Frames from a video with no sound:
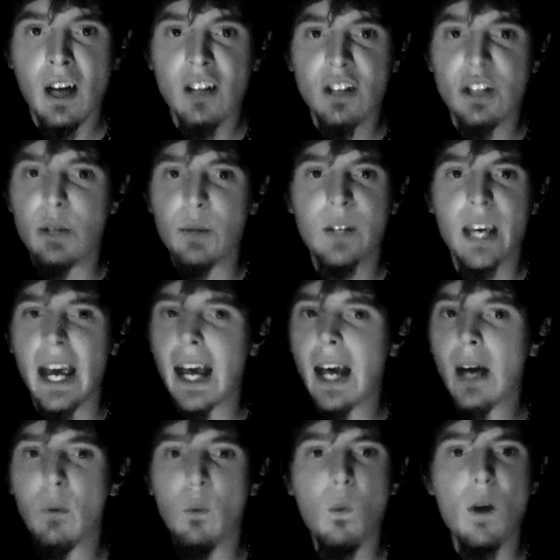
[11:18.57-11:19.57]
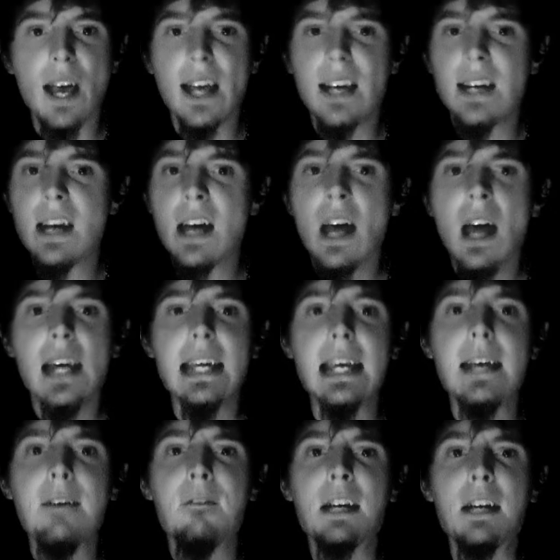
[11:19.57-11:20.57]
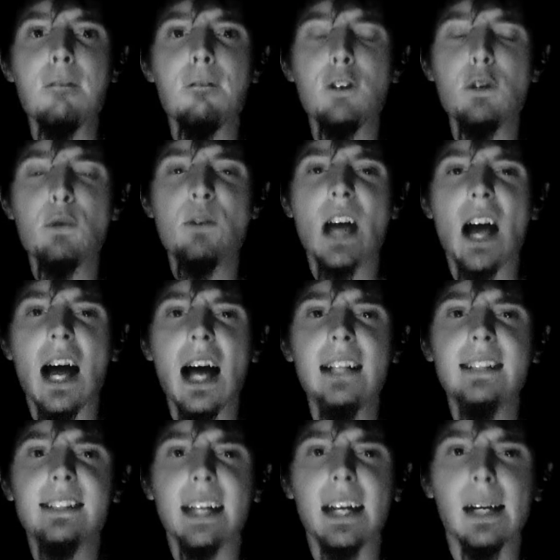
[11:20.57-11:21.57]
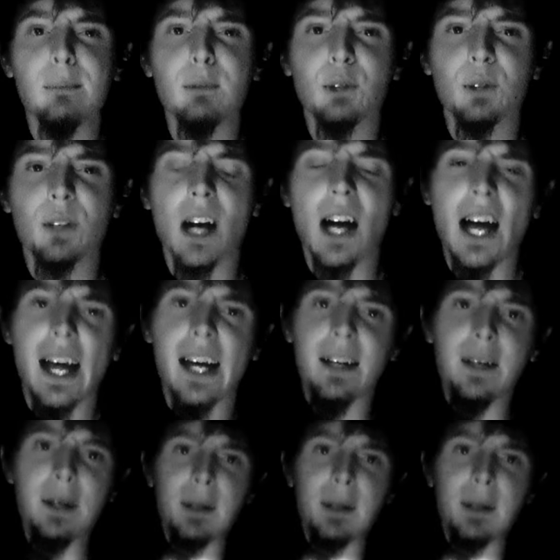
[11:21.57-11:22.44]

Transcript: You can't win even if you goddamn tried.